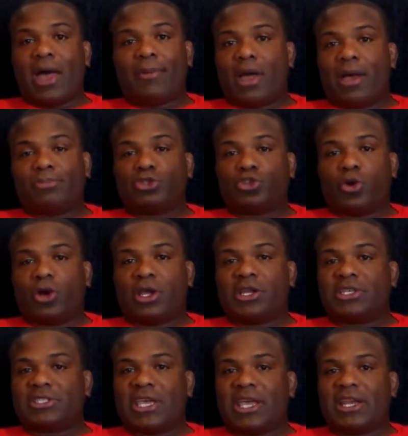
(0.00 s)
I'm sure
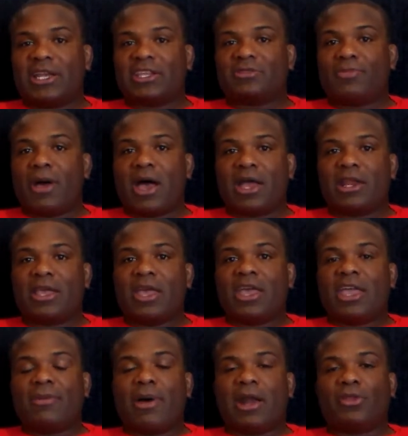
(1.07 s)
in his head, in his mind,
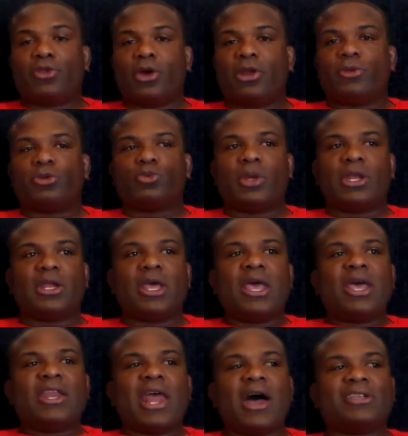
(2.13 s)
he might have thought he was winning.
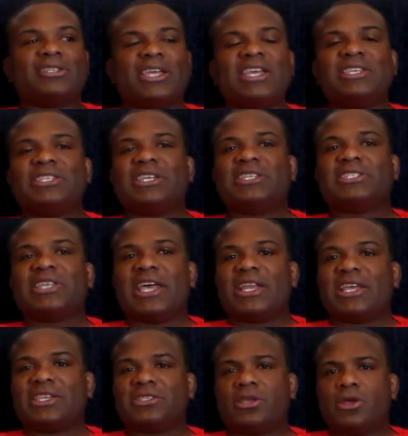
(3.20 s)
Now, it's easy to
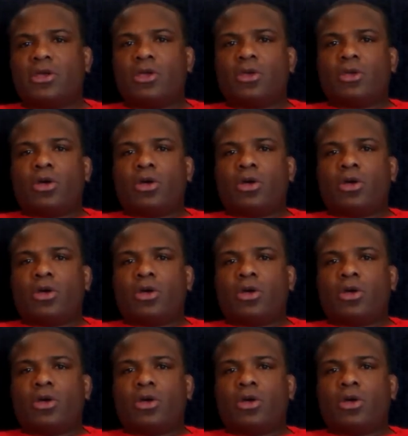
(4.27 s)
say this.